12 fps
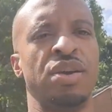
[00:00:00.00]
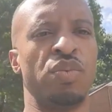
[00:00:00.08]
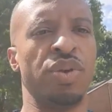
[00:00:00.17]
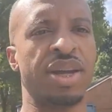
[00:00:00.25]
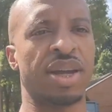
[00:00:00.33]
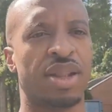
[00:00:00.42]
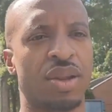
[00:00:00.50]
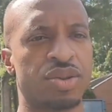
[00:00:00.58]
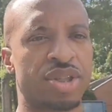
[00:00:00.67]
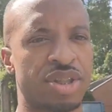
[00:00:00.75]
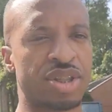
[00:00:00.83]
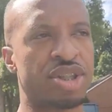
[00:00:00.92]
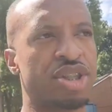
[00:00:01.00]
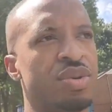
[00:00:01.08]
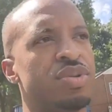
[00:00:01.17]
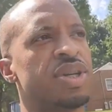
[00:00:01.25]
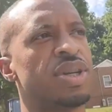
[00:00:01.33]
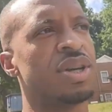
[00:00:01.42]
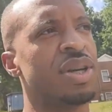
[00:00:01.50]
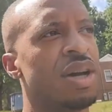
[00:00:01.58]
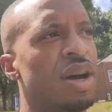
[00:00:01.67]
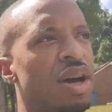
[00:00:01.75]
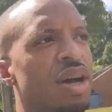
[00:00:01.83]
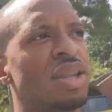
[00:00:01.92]
we get closer to choosing
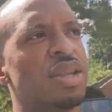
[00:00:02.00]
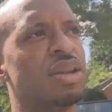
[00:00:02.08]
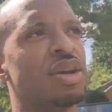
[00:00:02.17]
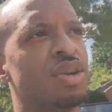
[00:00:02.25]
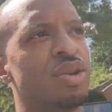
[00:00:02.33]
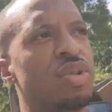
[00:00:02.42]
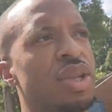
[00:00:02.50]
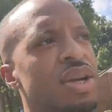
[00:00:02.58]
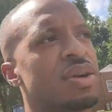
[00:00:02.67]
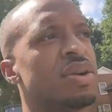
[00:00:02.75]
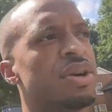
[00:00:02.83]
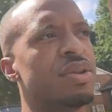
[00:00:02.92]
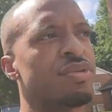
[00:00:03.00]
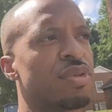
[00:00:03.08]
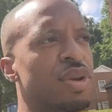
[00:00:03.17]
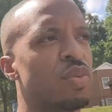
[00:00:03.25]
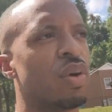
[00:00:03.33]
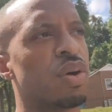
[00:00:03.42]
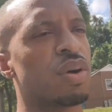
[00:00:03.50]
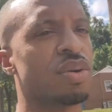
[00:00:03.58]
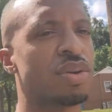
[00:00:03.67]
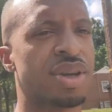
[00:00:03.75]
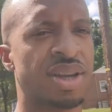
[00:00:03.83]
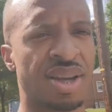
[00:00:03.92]
a, a, new leader of the free world